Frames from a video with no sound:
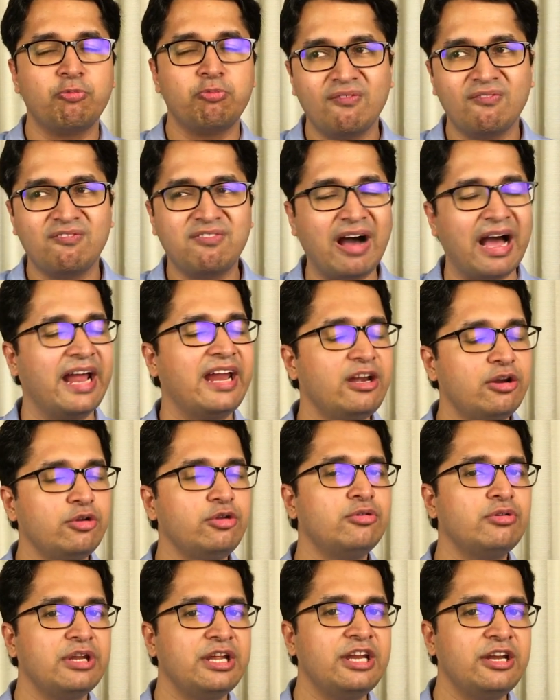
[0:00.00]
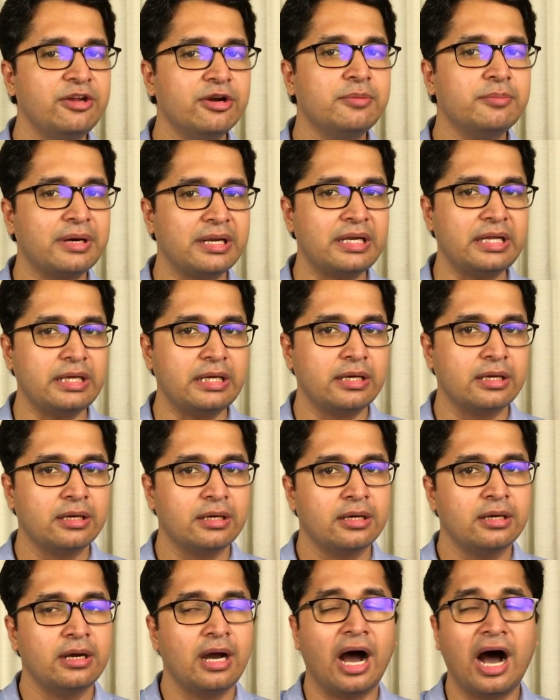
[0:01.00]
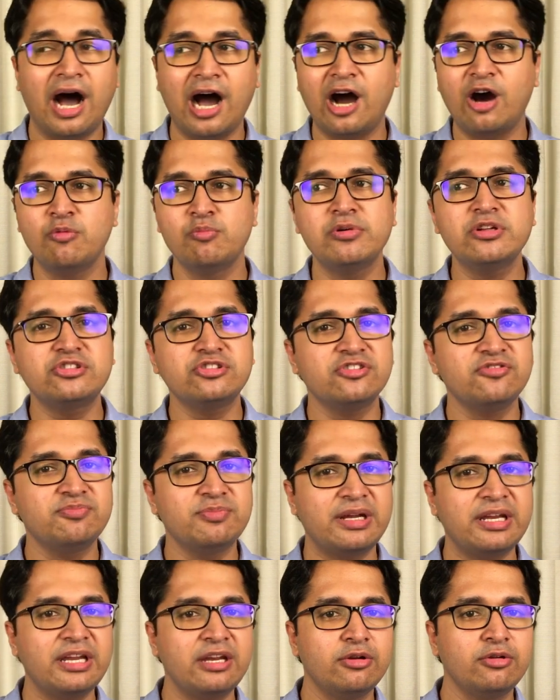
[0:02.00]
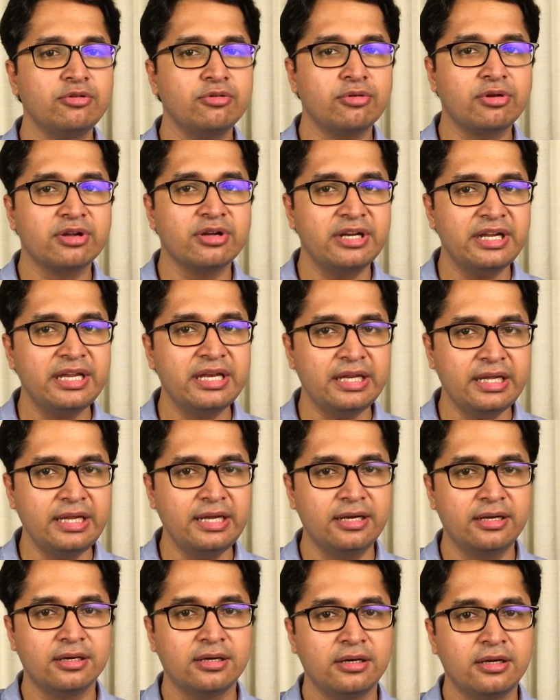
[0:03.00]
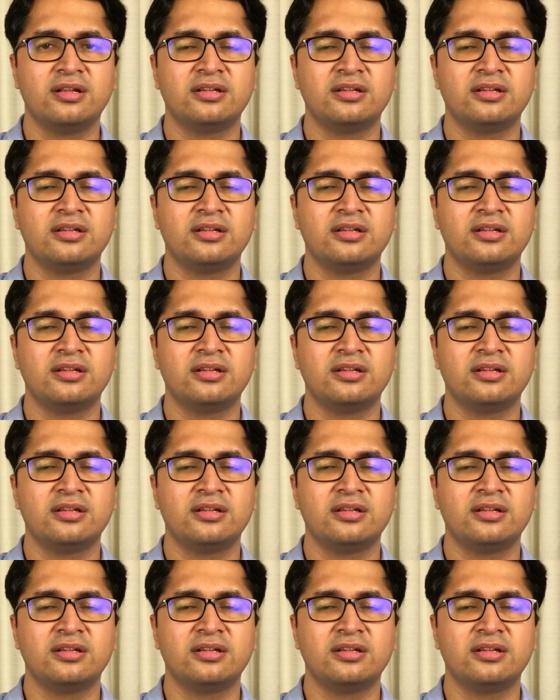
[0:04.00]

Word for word: why do you need your money? How much of money do you really need?